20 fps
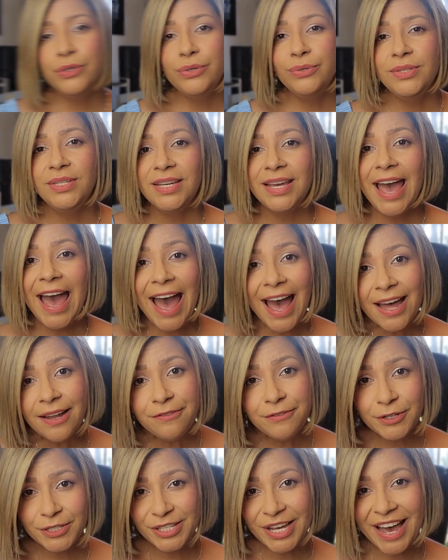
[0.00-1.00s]
using
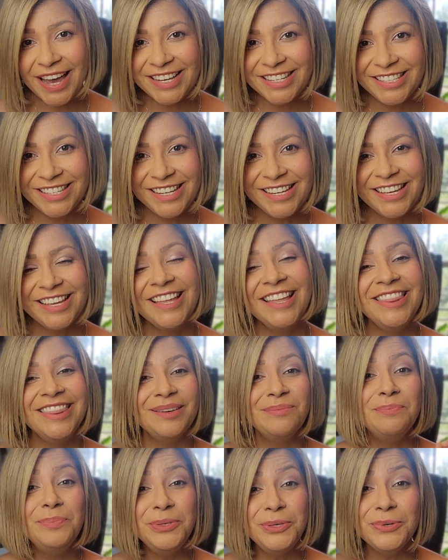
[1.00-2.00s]
advertising,
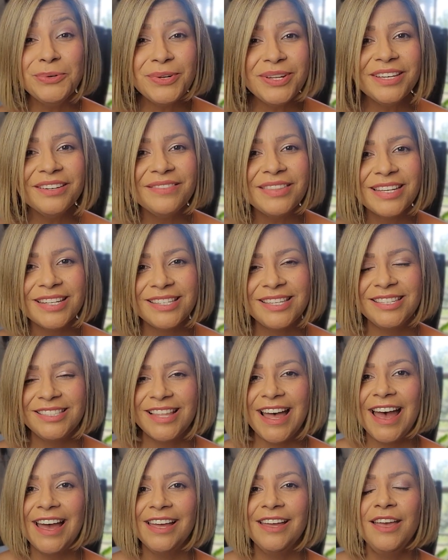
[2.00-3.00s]
the beauty of this is
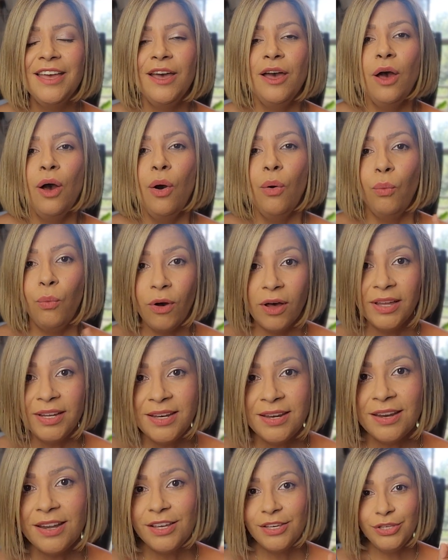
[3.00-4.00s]
that,
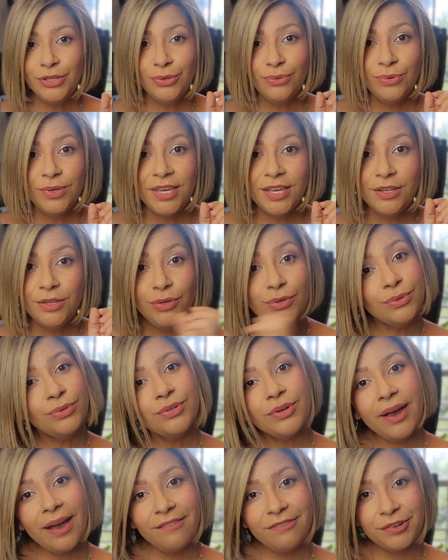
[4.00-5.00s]
one, you can use
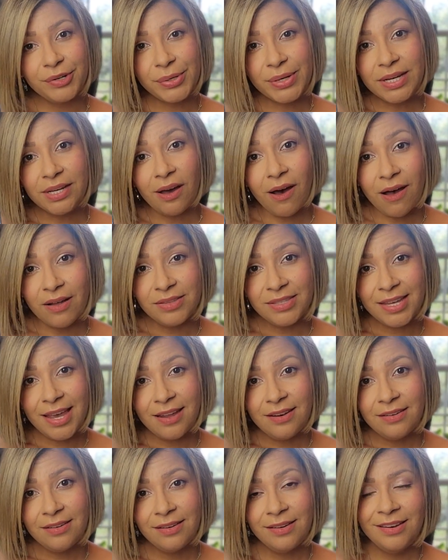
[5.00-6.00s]
your evergreen
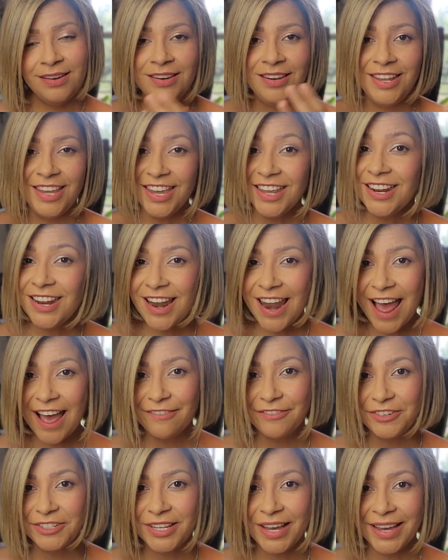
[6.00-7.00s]
content in an
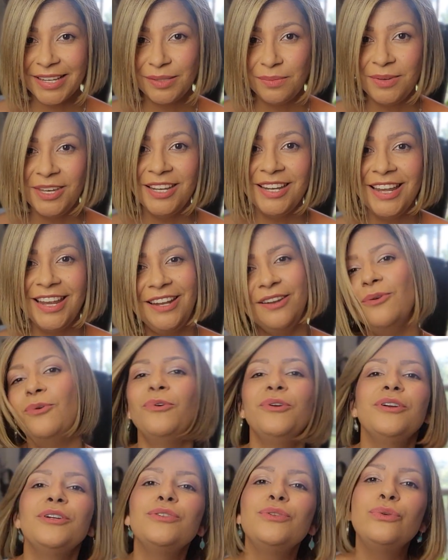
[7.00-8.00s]
advertisement in
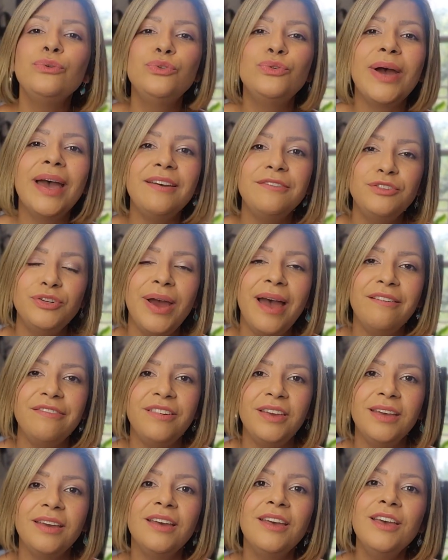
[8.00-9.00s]
order to drive
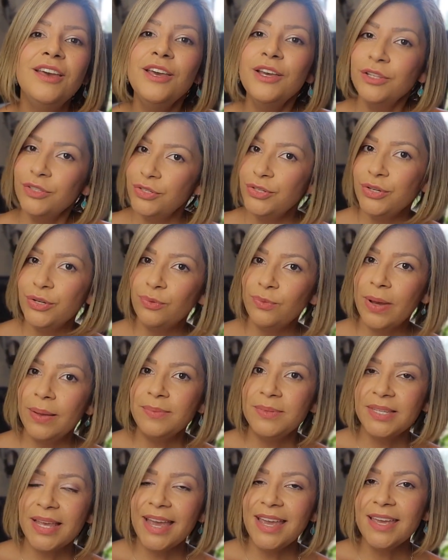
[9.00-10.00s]
traffic to your
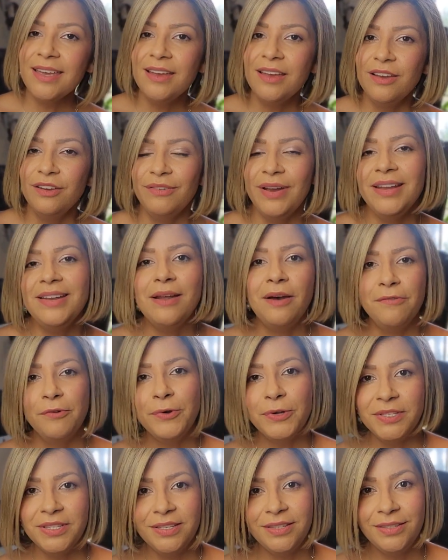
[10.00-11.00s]
website. Right now, of
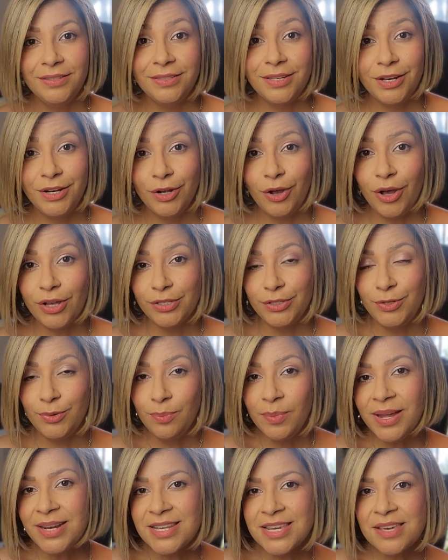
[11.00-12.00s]
course, this is going to cost you
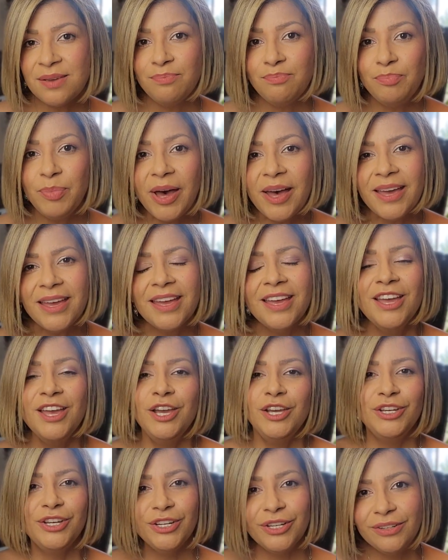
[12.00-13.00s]
money, but
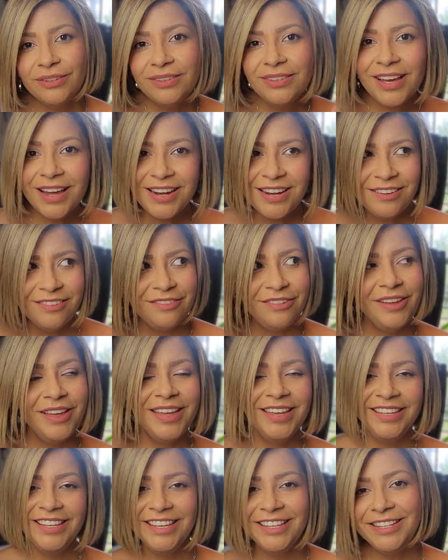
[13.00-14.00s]
you're kind of
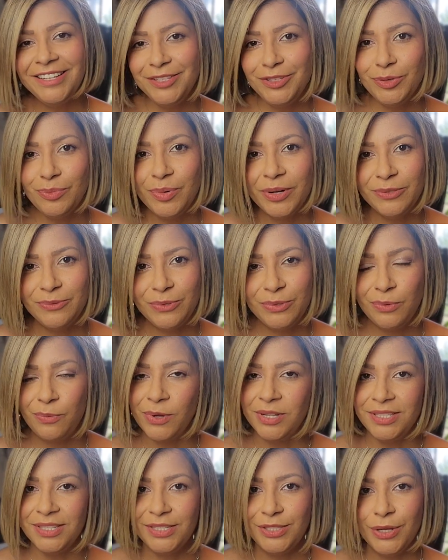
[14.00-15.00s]
killing two birds with
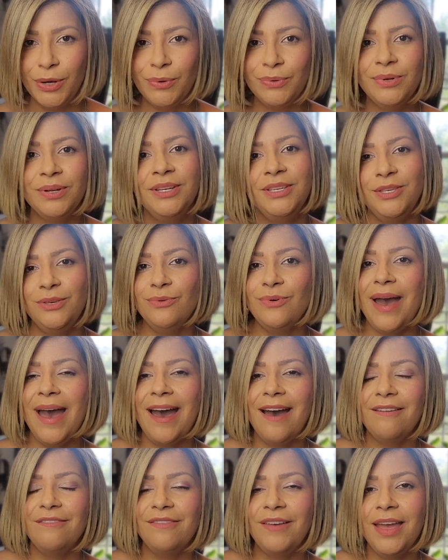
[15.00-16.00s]
one stone. You
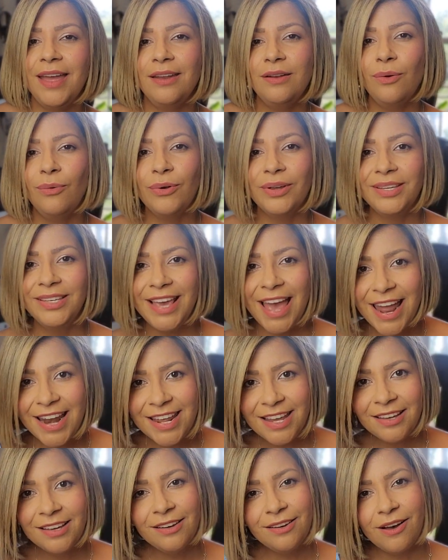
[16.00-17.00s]
have an
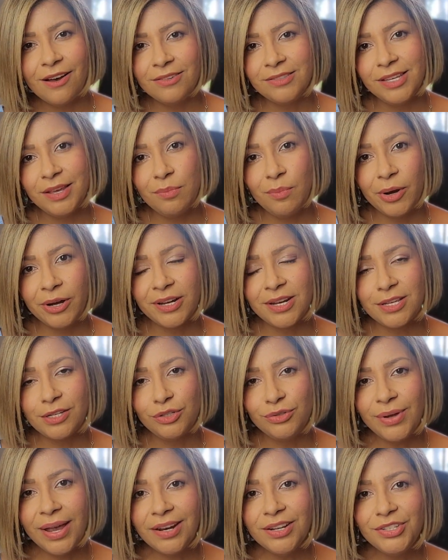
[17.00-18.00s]
organic content marketing
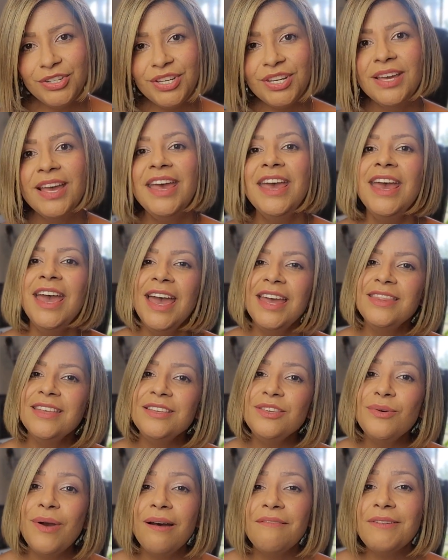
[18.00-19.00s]
strategy, and
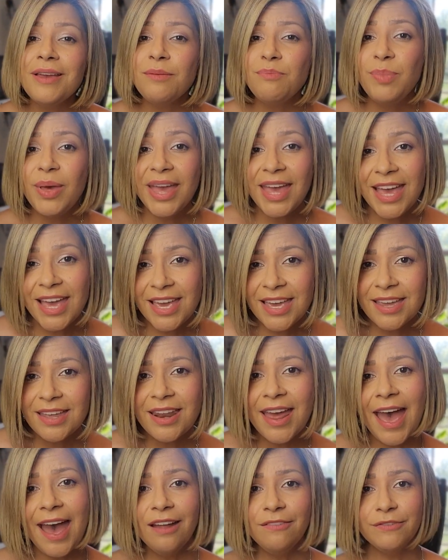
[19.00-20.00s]
then you have a
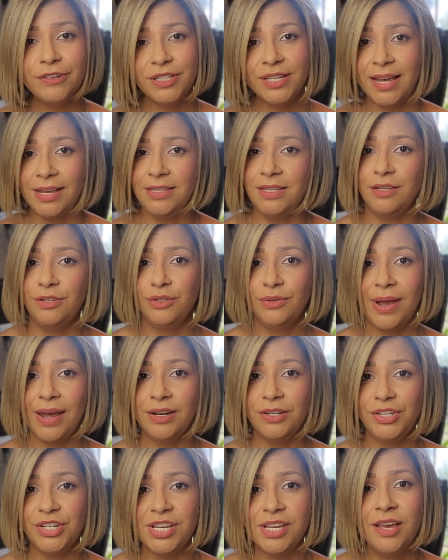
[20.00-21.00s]
paid advertising
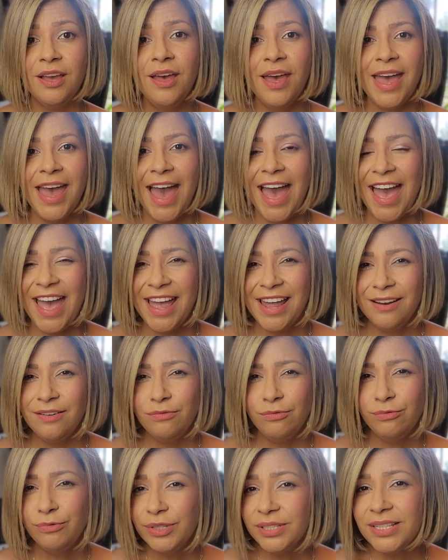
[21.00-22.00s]
strategy.
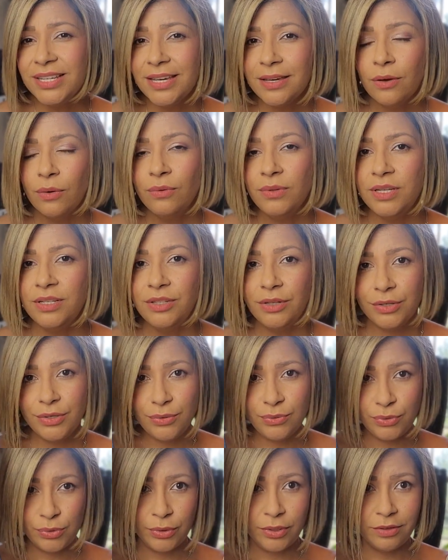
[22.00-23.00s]
And really, it only
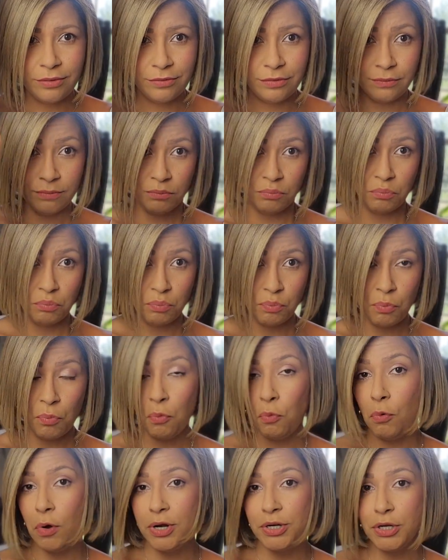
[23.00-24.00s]
took you sort of
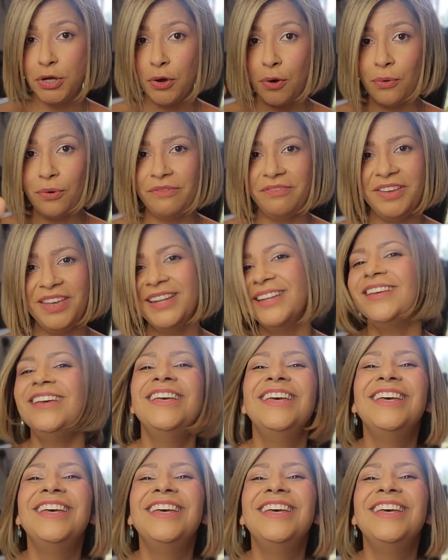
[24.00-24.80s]
one go of it,